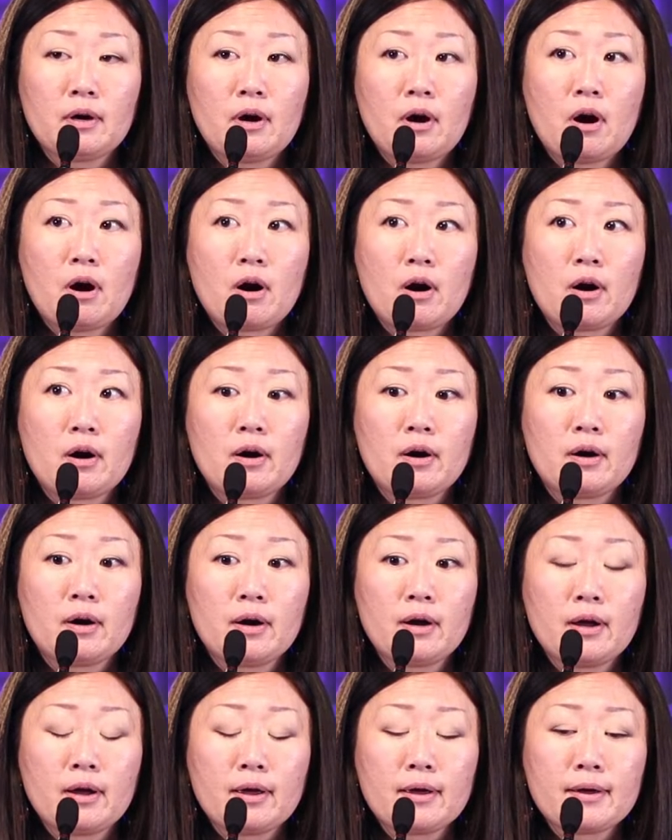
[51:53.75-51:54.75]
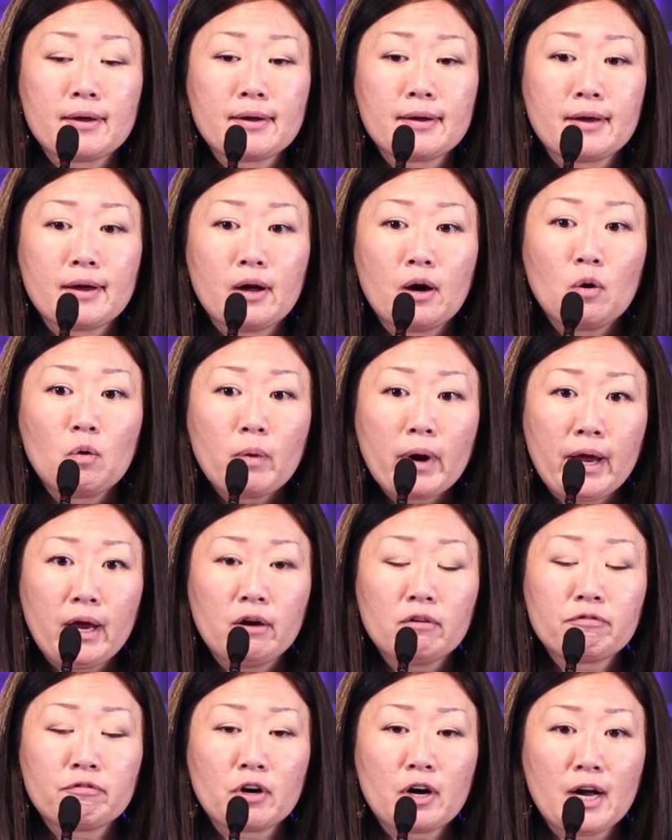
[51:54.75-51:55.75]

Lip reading: are a way for